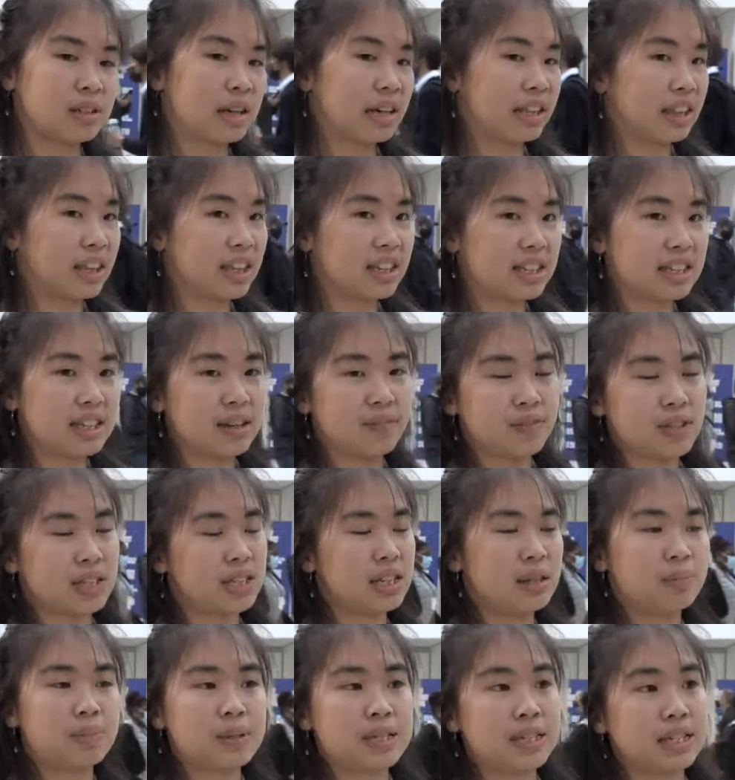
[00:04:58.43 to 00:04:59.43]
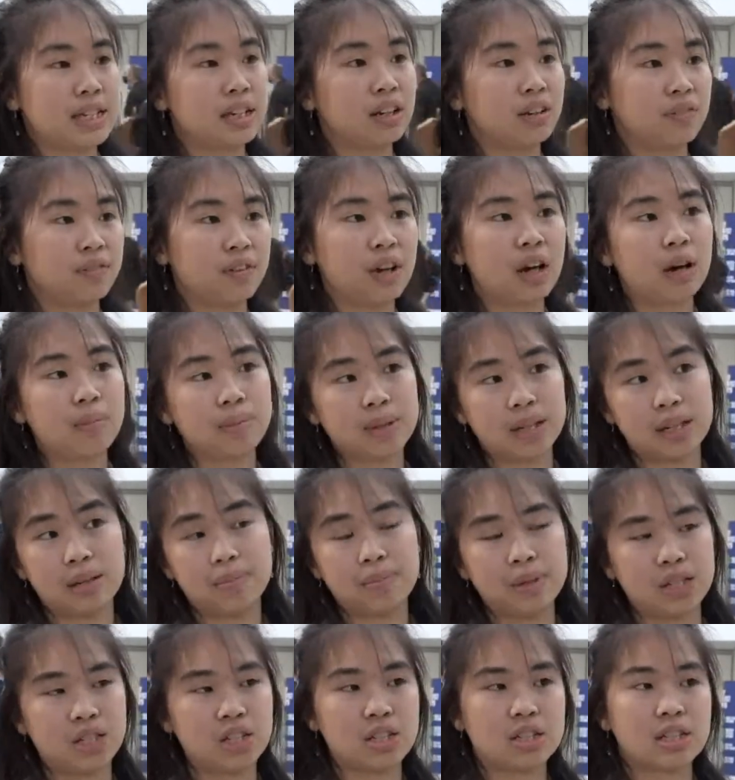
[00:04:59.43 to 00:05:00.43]
I think 17% of carbon
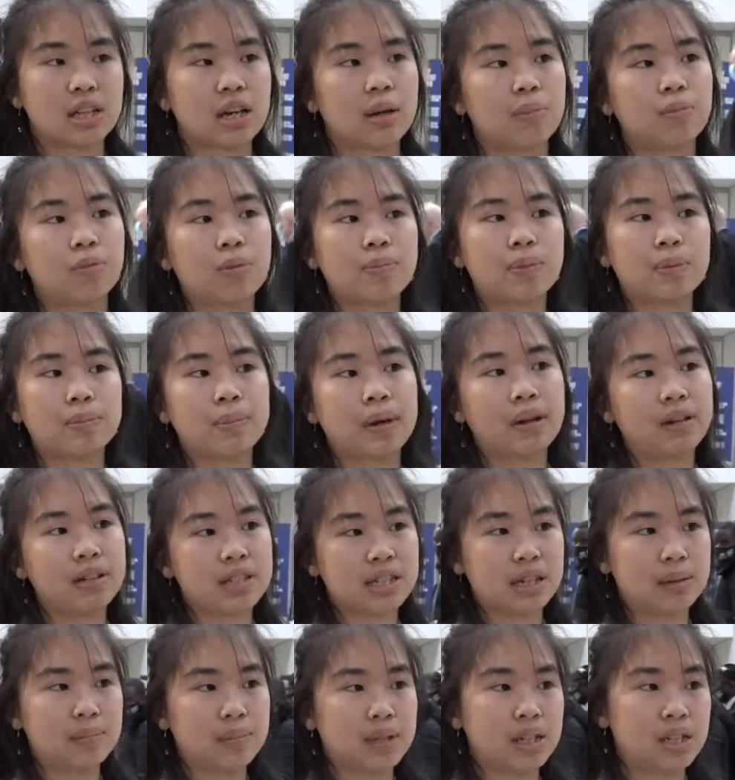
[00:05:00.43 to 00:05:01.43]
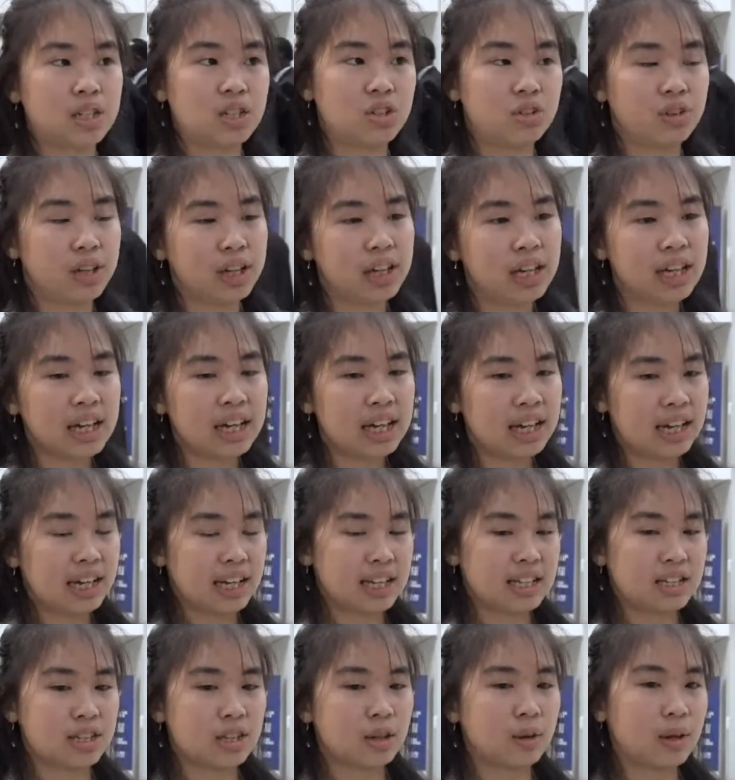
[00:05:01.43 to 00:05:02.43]
emissions come from the maritime industry,
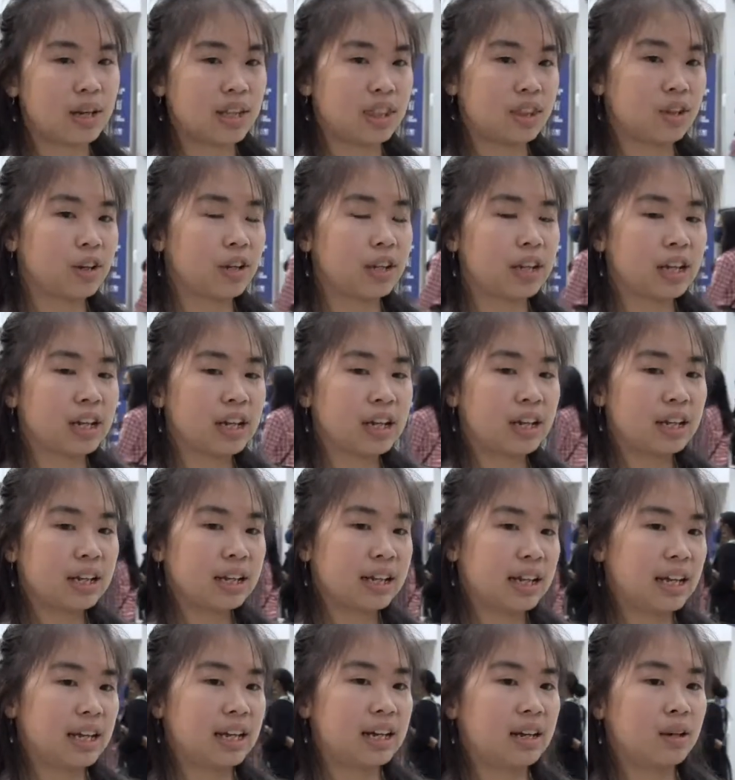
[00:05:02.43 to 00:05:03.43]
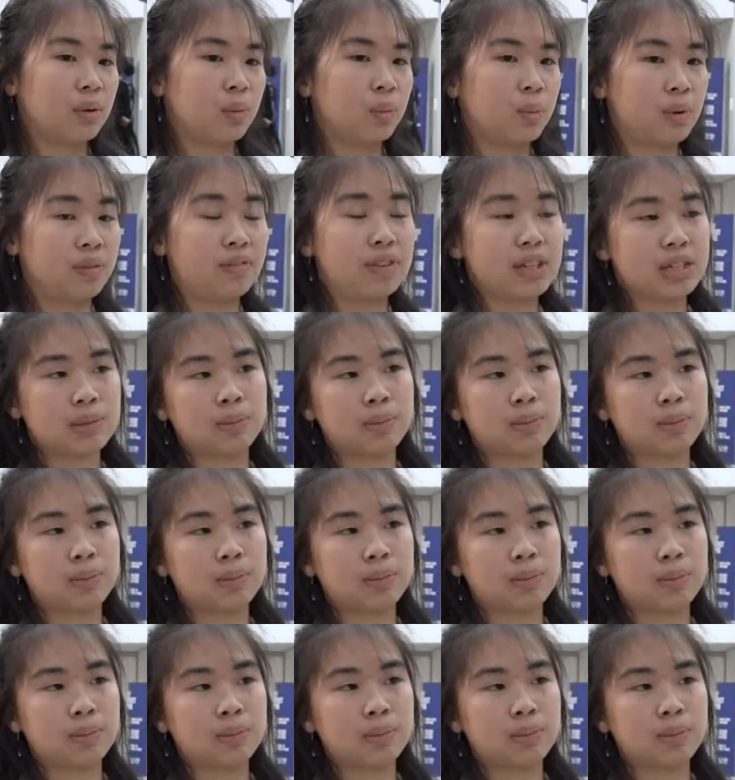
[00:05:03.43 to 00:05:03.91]
and so I thought that with